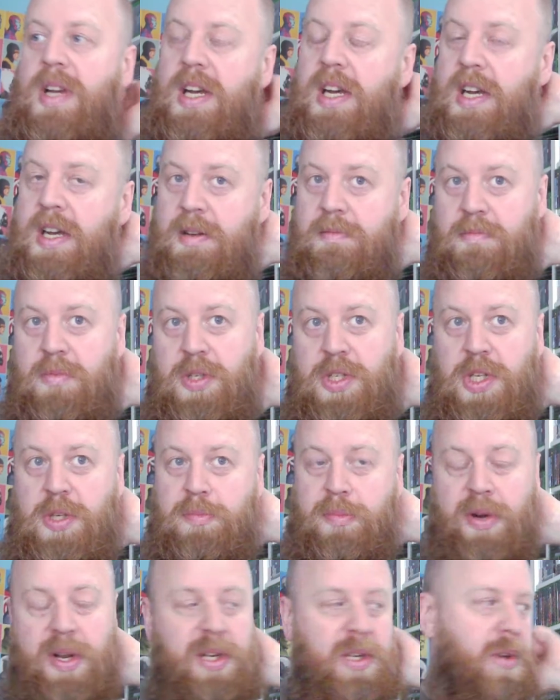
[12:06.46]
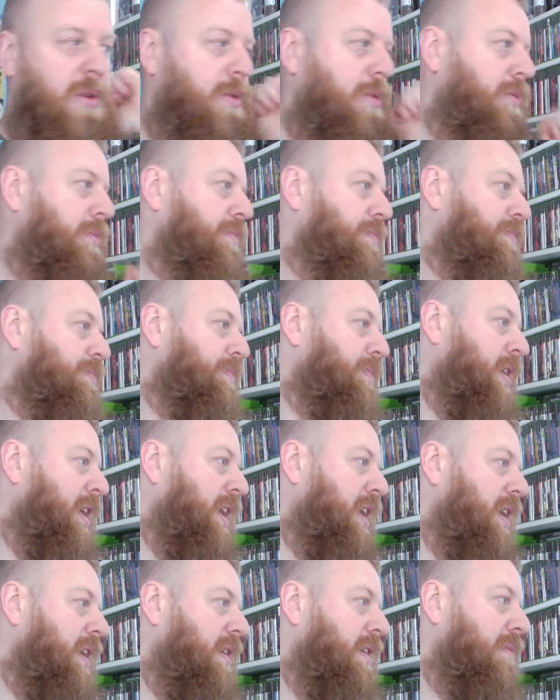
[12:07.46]
which is pretty cool.
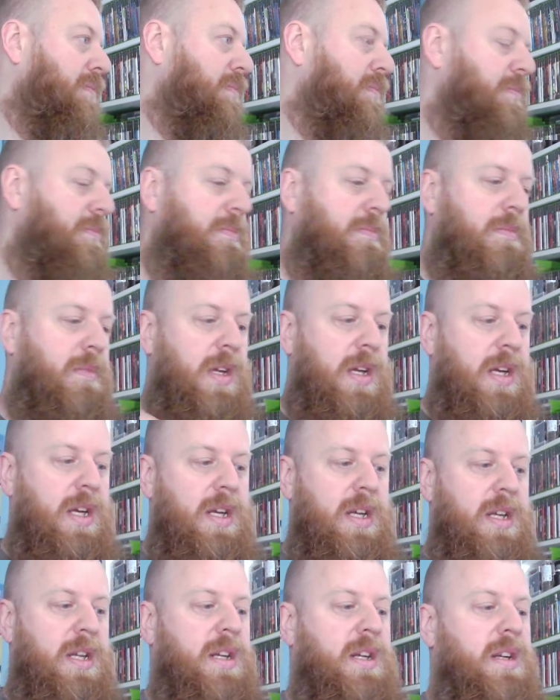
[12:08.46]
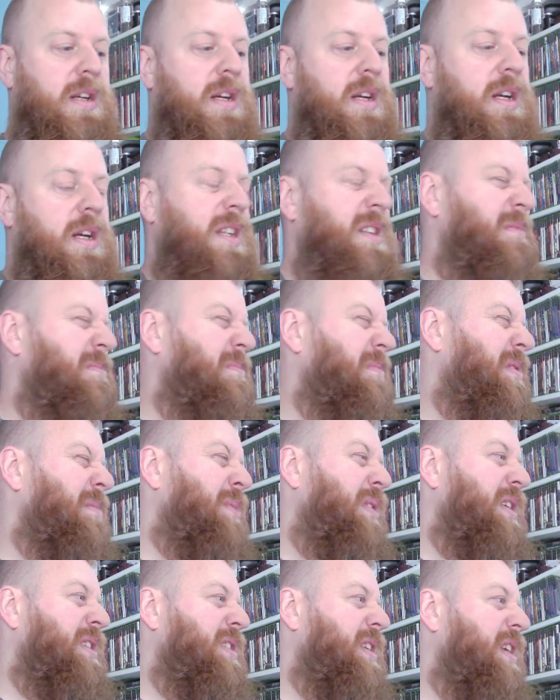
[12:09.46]
And the
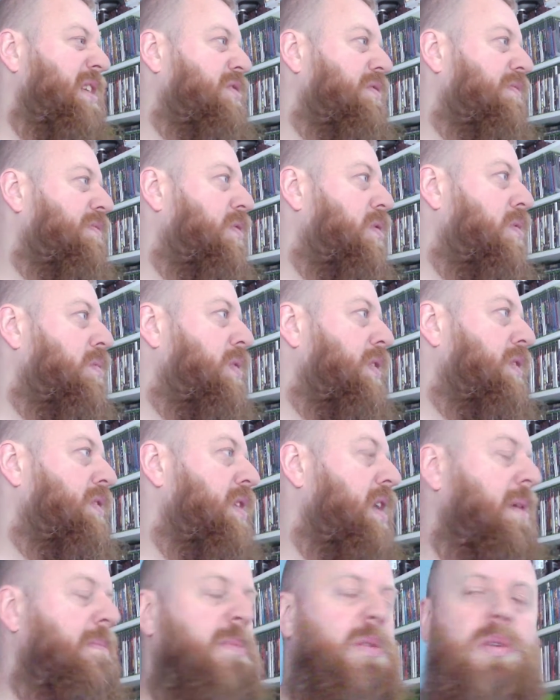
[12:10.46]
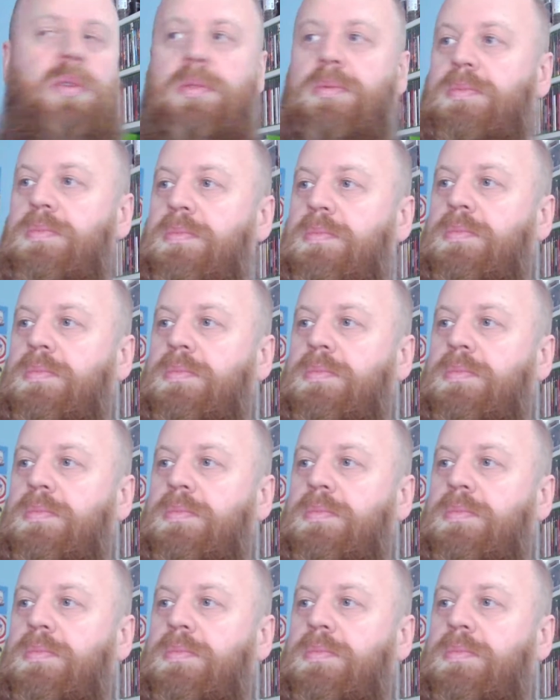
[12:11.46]
PlayStation 4 one that I bought.